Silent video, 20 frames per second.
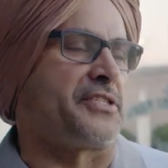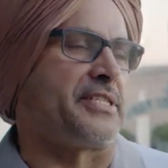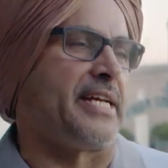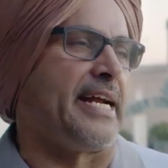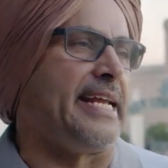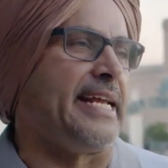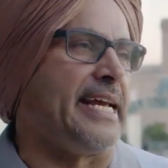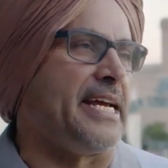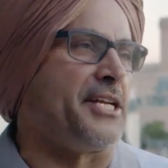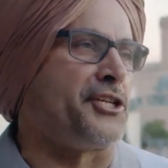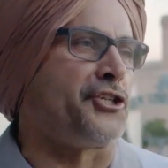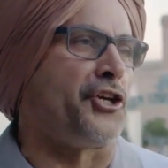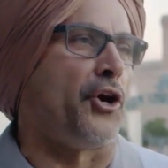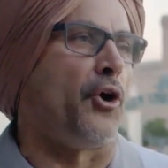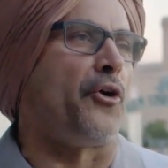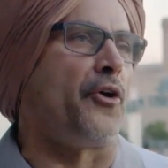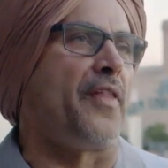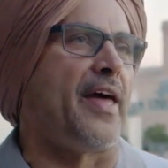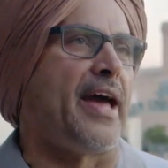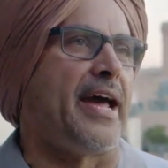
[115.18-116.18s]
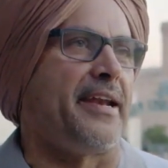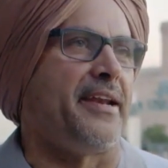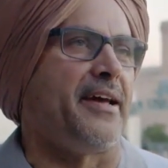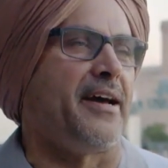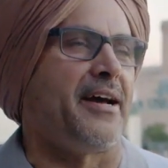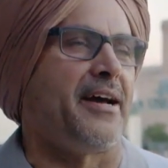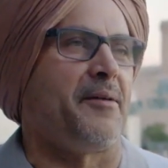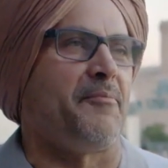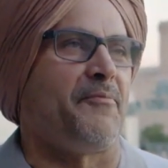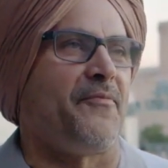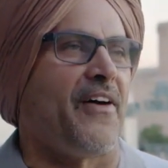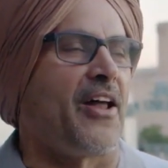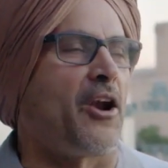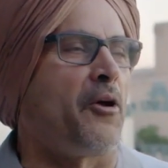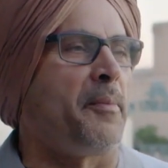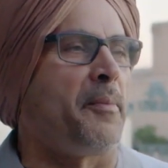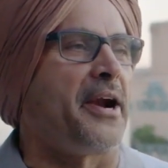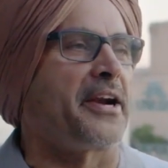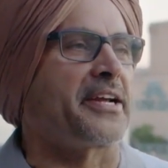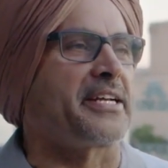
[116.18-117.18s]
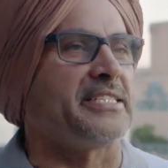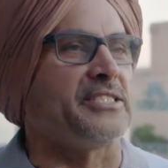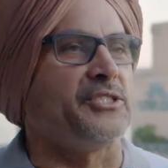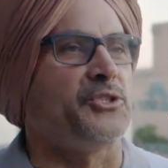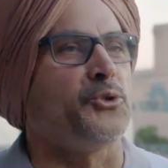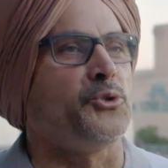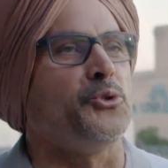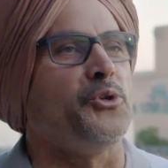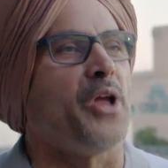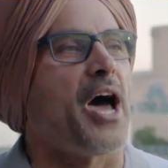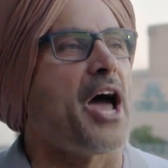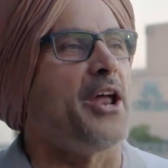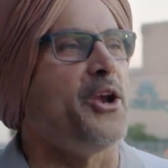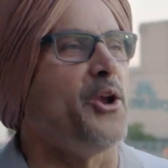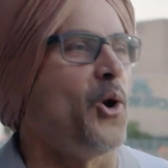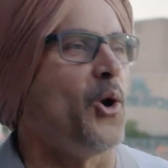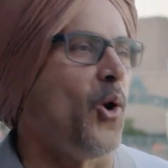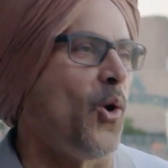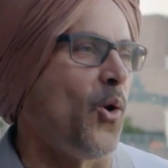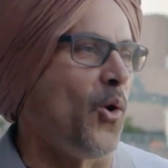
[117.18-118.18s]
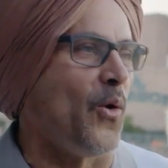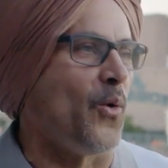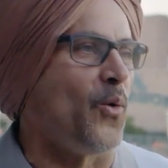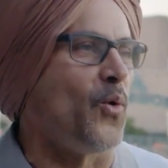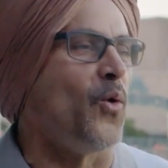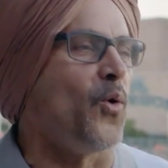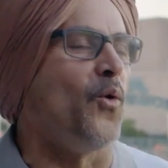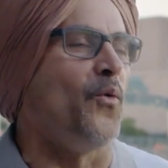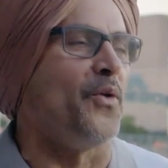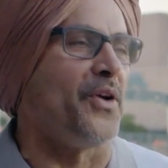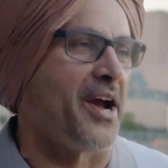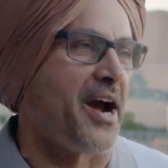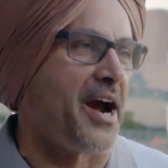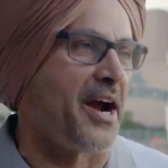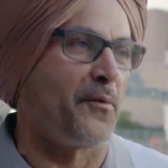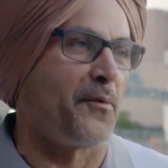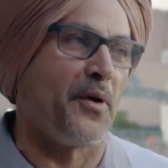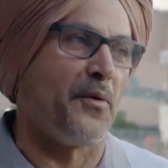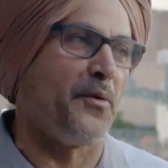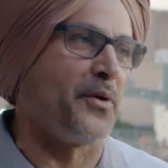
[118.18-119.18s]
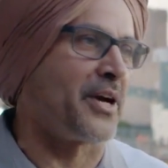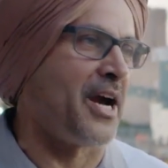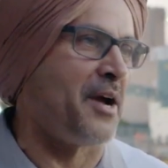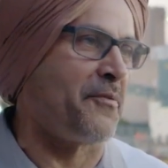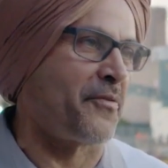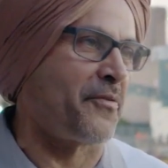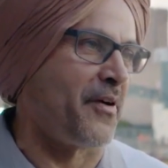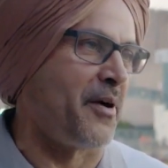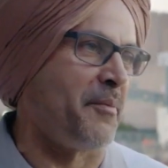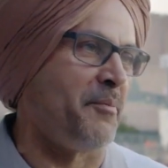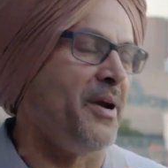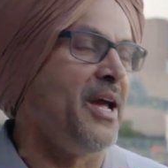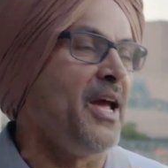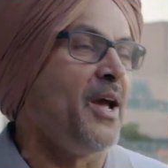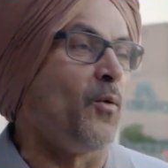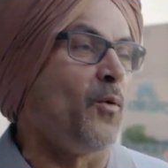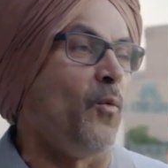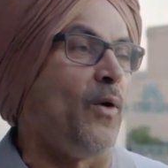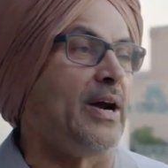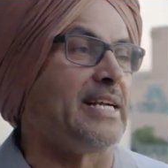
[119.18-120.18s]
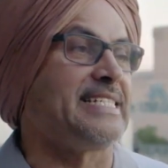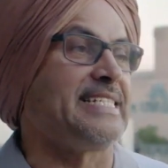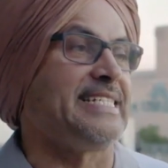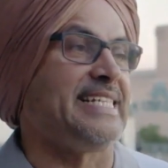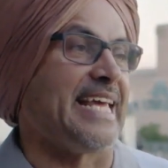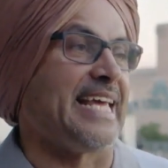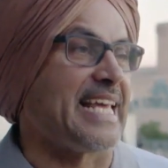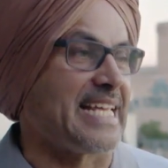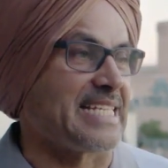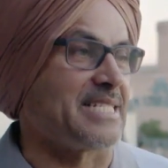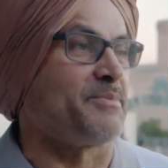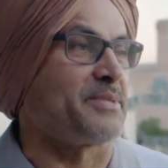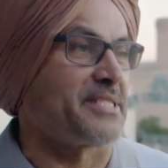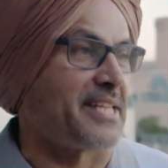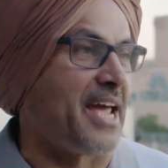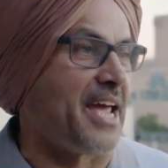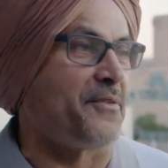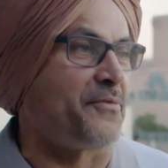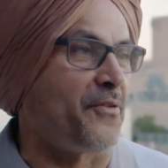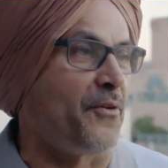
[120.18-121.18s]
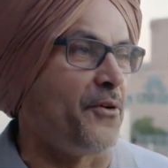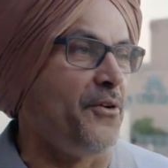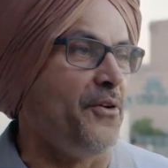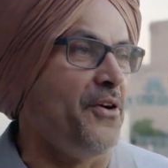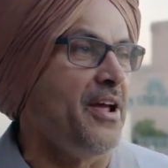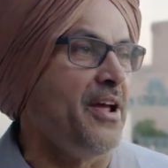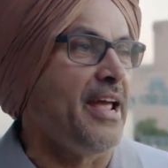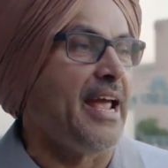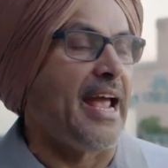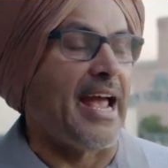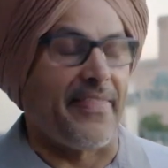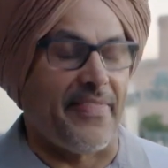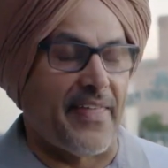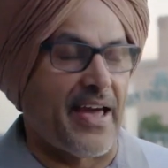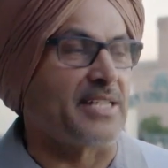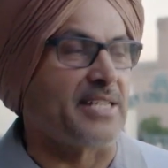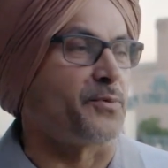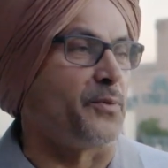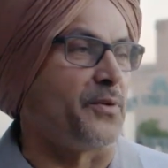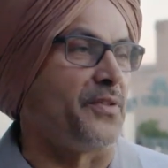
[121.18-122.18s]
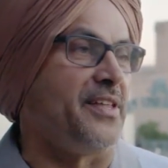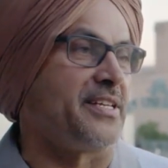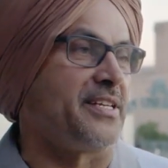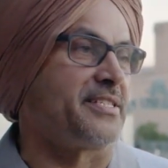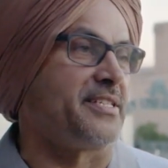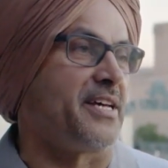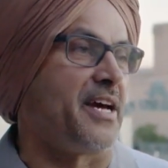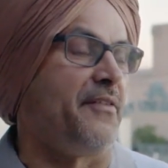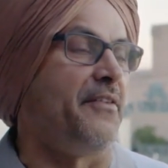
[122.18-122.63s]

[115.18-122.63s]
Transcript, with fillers: study, it showed that uh, fellow Americans do not know who we are, where we come from, what Sikhism stands for. And that's what this uh,